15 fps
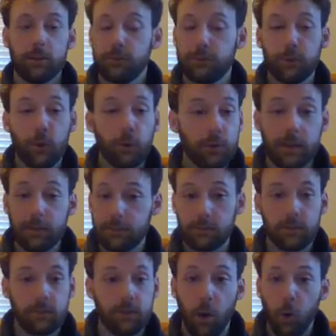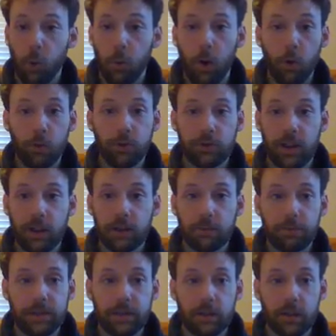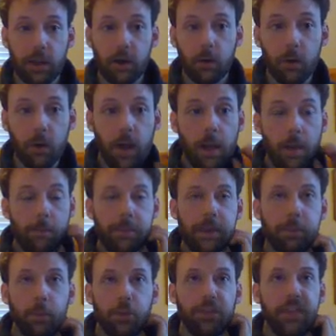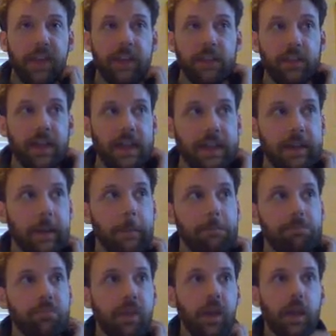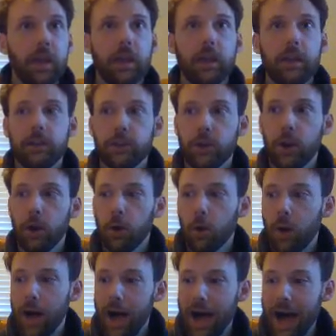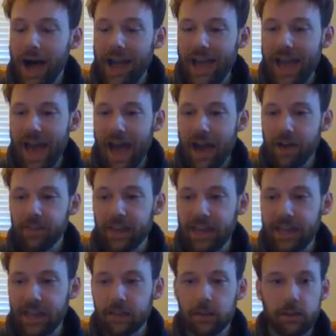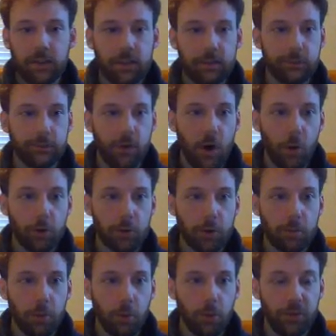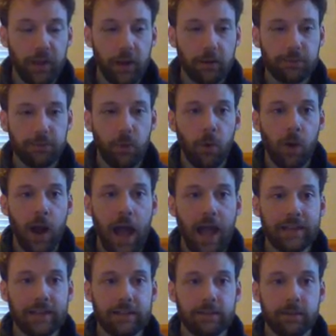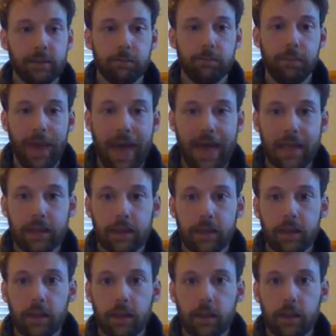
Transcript: So it's overdone in PLO. People think like, I have a hand that's vulnerable, therefore I need to bet